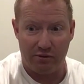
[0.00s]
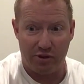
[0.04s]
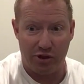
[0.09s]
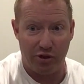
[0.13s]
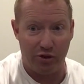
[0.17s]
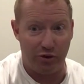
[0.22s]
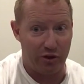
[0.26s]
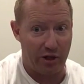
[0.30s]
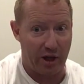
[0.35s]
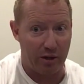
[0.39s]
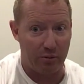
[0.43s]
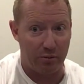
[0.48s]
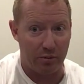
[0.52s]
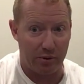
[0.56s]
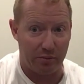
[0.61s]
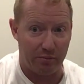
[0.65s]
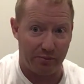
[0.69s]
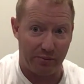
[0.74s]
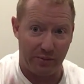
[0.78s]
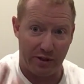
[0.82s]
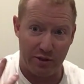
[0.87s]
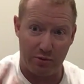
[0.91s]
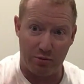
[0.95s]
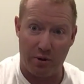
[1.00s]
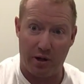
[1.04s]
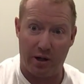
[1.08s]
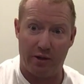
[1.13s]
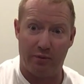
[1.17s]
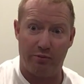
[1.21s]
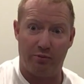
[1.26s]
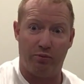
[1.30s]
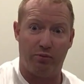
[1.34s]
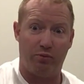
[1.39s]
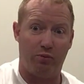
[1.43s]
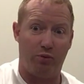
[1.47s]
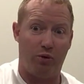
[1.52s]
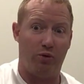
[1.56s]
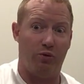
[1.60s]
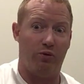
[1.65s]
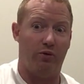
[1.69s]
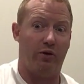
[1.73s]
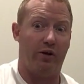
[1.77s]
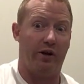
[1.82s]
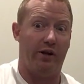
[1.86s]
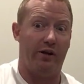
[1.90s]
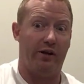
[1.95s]
Hugh Jackman is playing
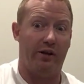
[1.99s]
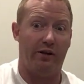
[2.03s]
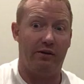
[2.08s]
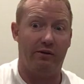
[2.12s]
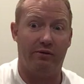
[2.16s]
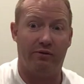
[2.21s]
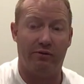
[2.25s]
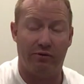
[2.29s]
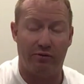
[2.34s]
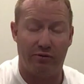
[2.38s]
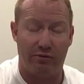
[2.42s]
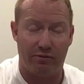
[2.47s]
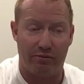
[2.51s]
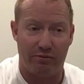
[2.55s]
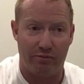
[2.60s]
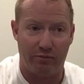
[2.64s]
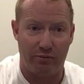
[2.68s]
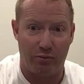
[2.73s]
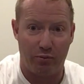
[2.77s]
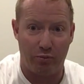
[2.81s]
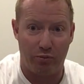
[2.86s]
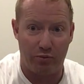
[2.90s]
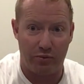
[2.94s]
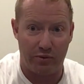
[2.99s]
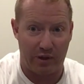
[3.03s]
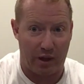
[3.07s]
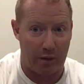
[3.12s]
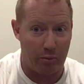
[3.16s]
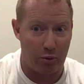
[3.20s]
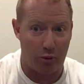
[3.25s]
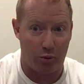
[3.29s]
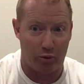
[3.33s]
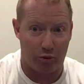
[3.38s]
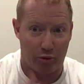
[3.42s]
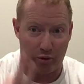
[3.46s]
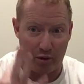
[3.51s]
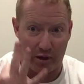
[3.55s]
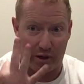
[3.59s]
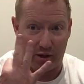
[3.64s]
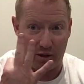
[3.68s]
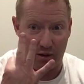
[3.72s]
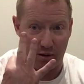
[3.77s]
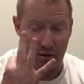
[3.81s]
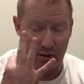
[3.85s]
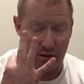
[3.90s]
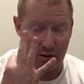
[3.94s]
Wolverine in Deadpool 3.
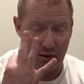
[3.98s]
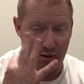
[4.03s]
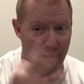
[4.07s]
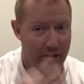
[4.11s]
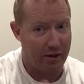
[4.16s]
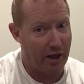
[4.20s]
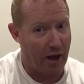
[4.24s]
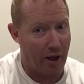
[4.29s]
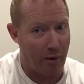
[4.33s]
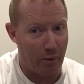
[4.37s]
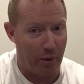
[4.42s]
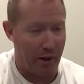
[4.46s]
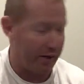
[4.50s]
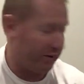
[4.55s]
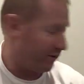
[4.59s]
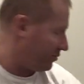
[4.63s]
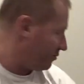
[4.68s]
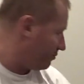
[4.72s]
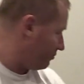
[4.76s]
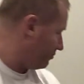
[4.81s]
Can't wait.